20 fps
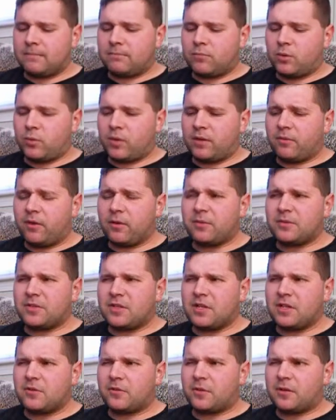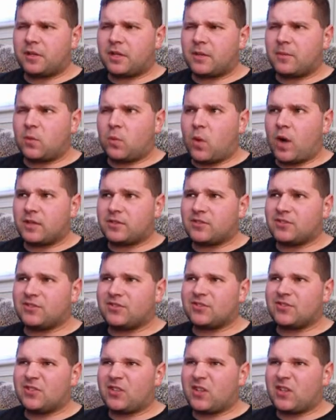But whenever I was hearing Emma Watson
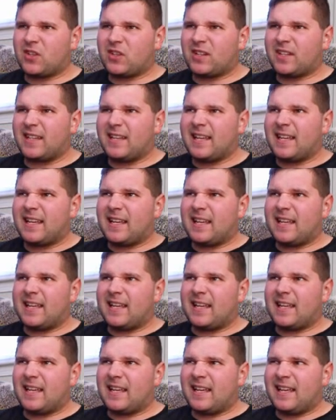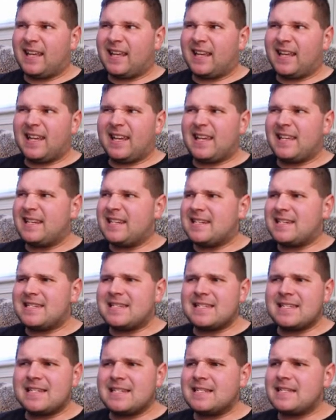sing, it
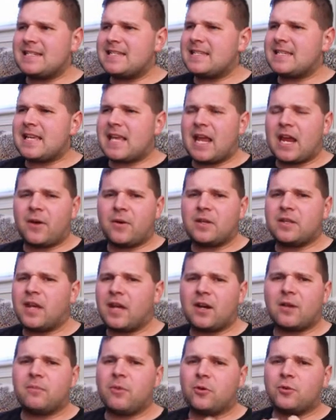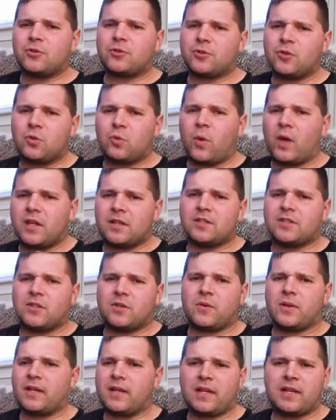didn't carry that emotional weight
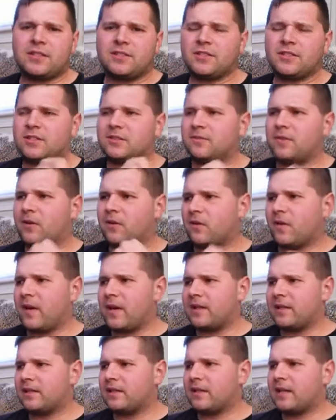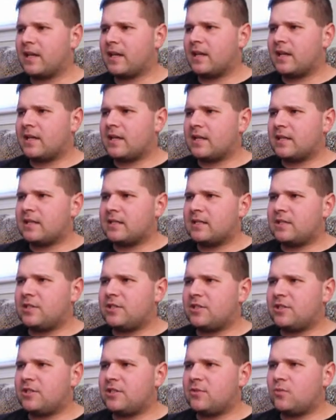to it. It just felt like
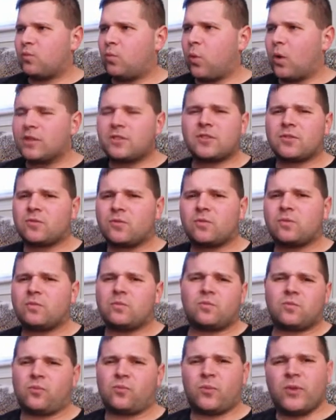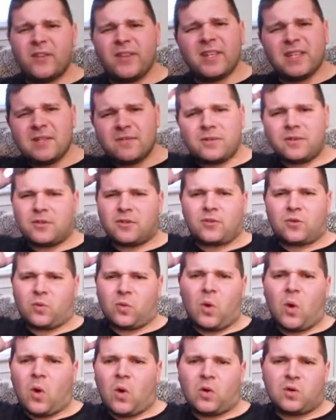she wasn't really giving it
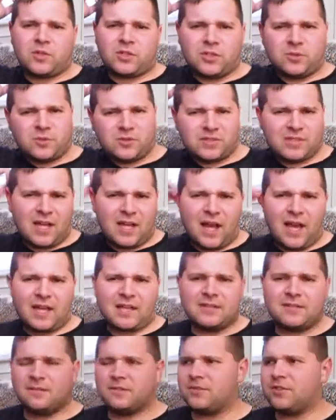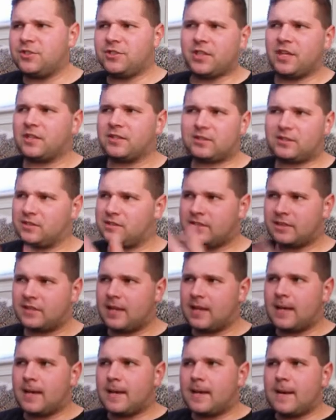her all. She was kind of
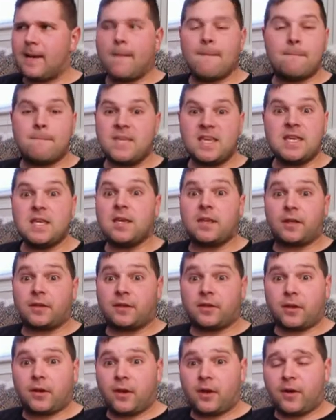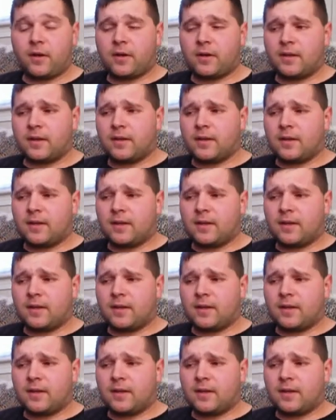just being there.